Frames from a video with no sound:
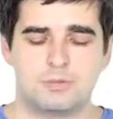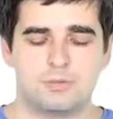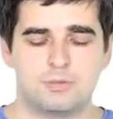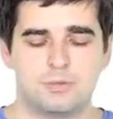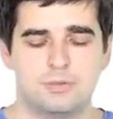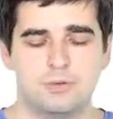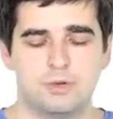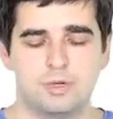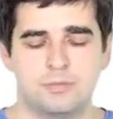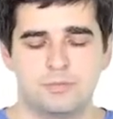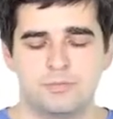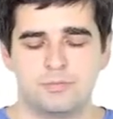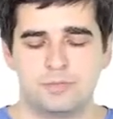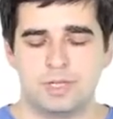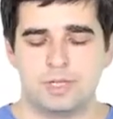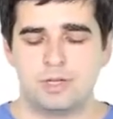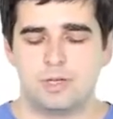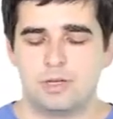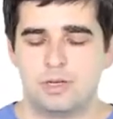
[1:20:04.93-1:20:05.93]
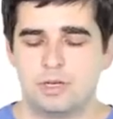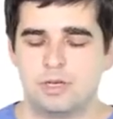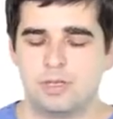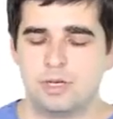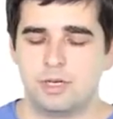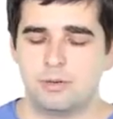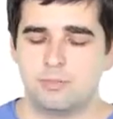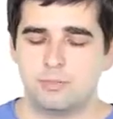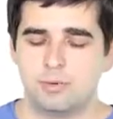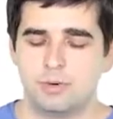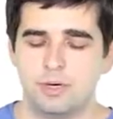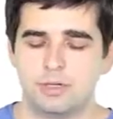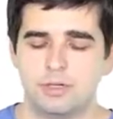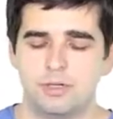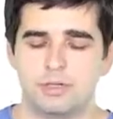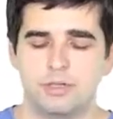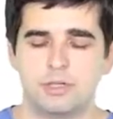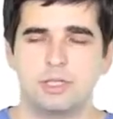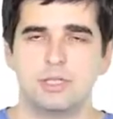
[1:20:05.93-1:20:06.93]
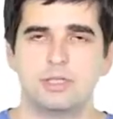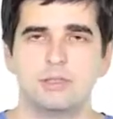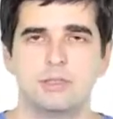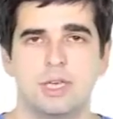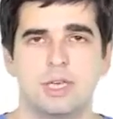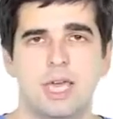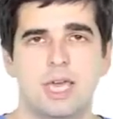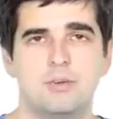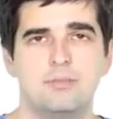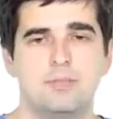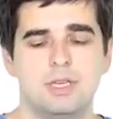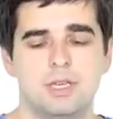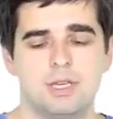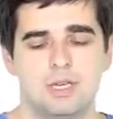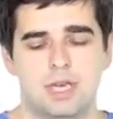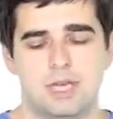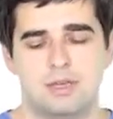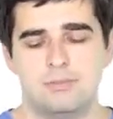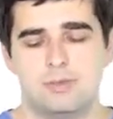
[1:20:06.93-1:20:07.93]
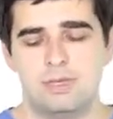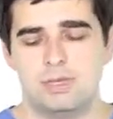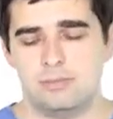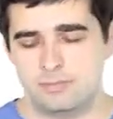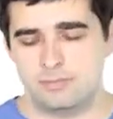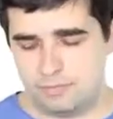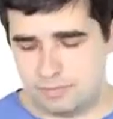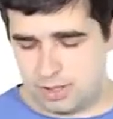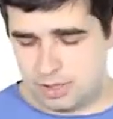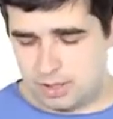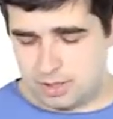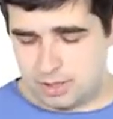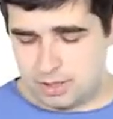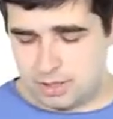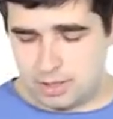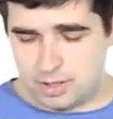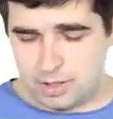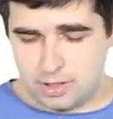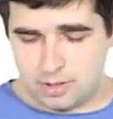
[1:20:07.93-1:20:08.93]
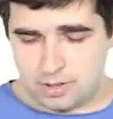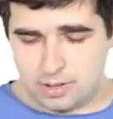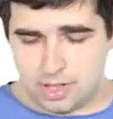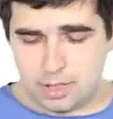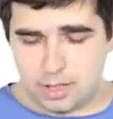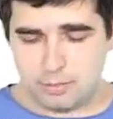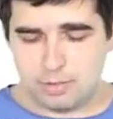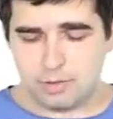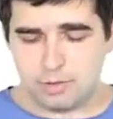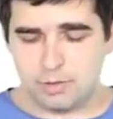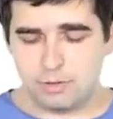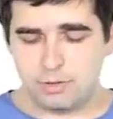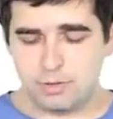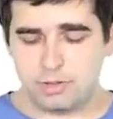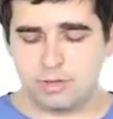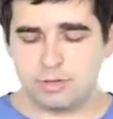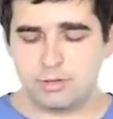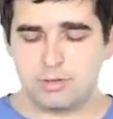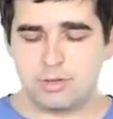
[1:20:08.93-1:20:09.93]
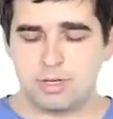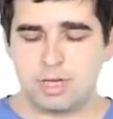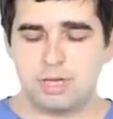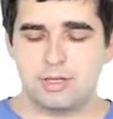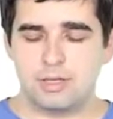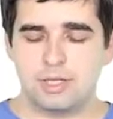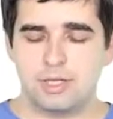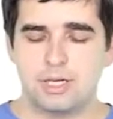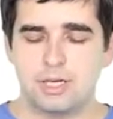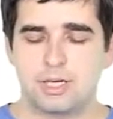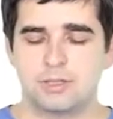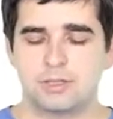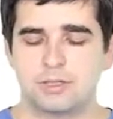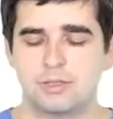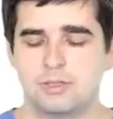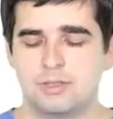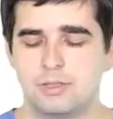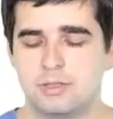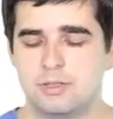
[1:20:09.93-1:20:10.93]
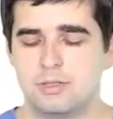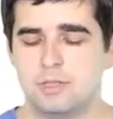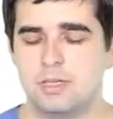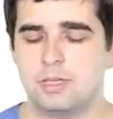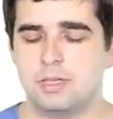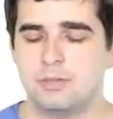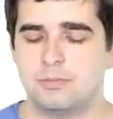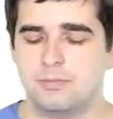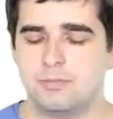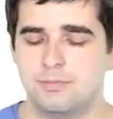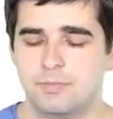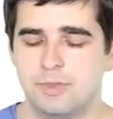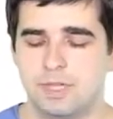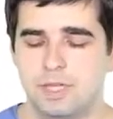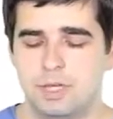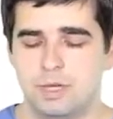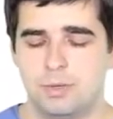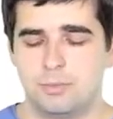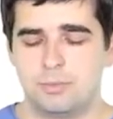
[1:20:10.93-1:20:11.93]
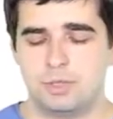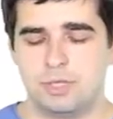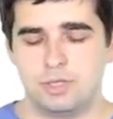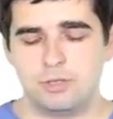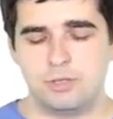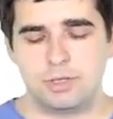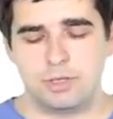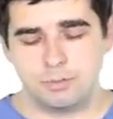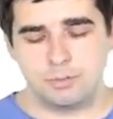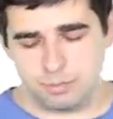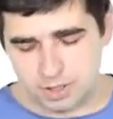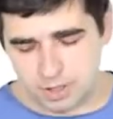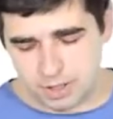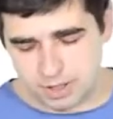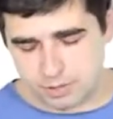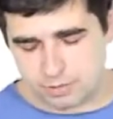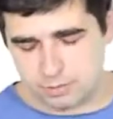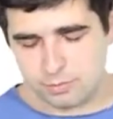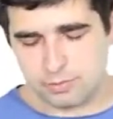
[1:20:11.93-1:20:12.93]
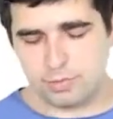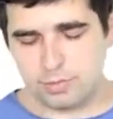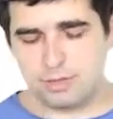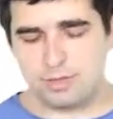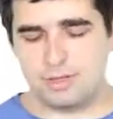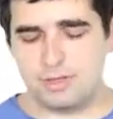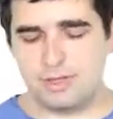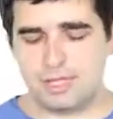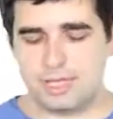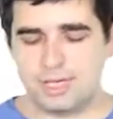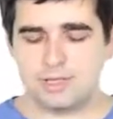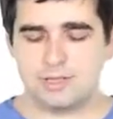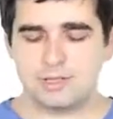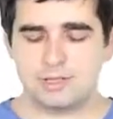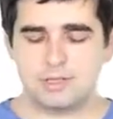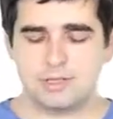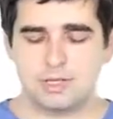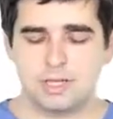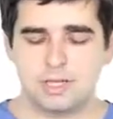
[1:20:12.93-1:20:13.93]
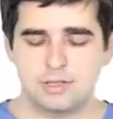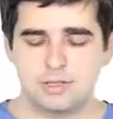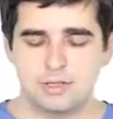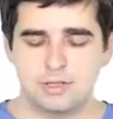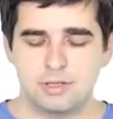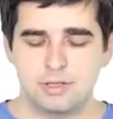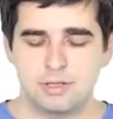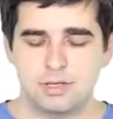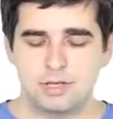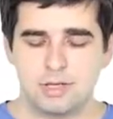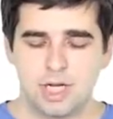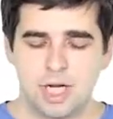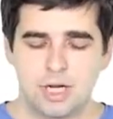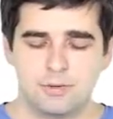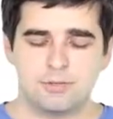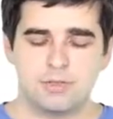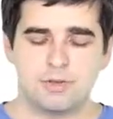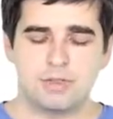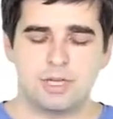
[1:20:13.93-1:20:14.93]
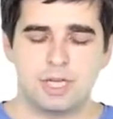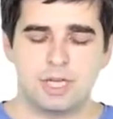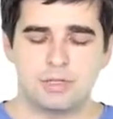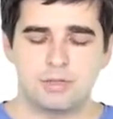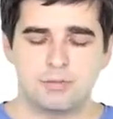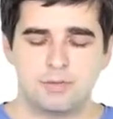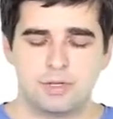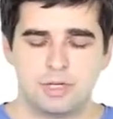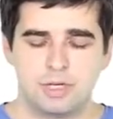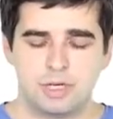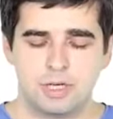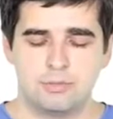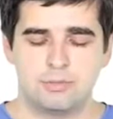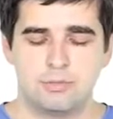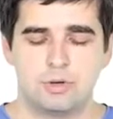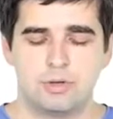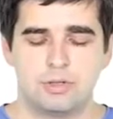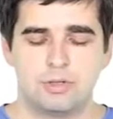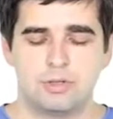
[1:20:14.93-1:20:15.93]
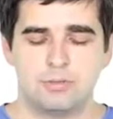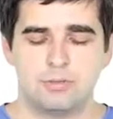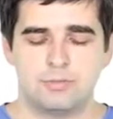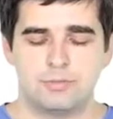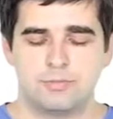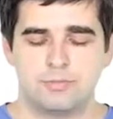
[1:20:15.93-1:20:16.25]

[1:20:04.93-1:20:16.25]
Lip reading: 4. And our border is ABAB. Now we look at the character C. We need to compare it with the next character after the end of the current border,